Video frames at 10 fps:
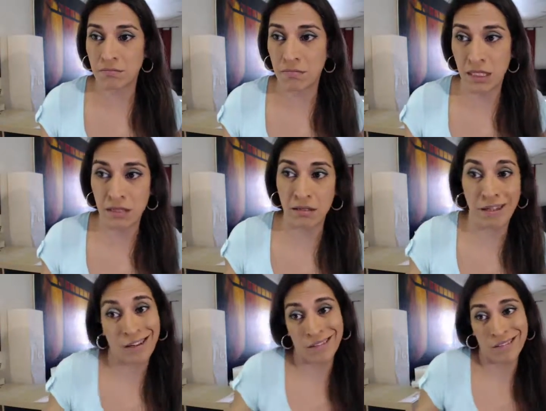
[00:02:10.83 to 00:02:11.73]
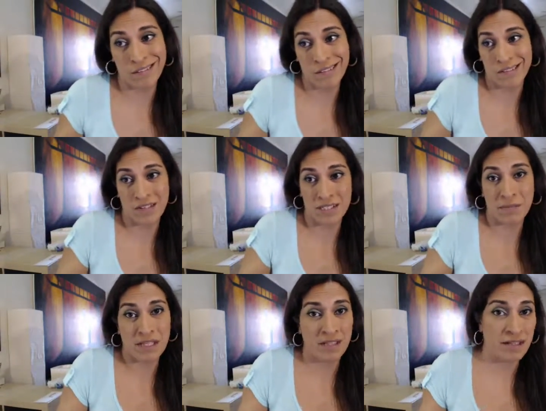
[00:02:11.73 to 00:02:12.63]
then that
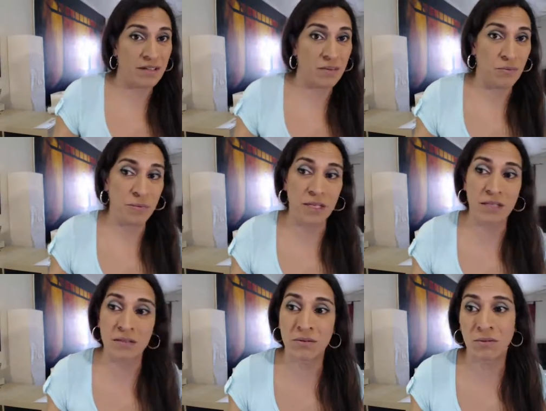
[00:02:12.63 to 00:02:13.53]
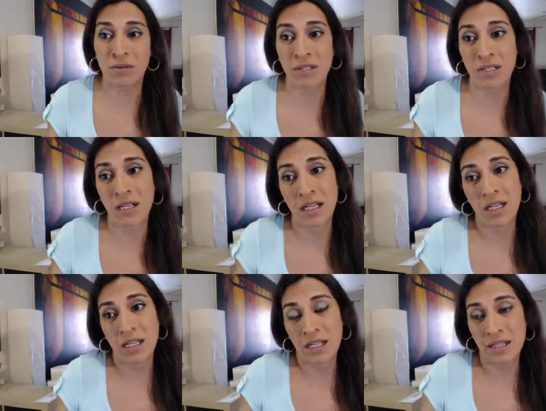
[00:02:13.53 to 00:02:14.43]
doesn't mean that they're not women, or
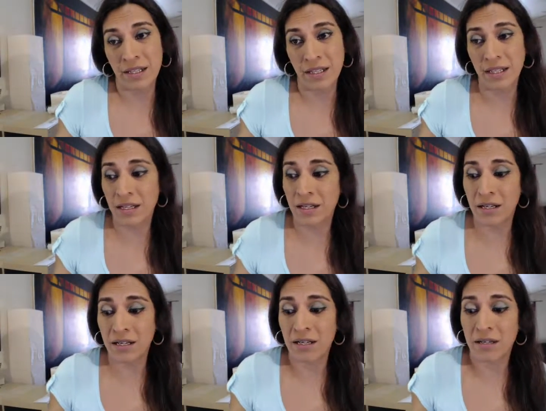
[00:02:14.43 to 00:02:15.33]
the uh,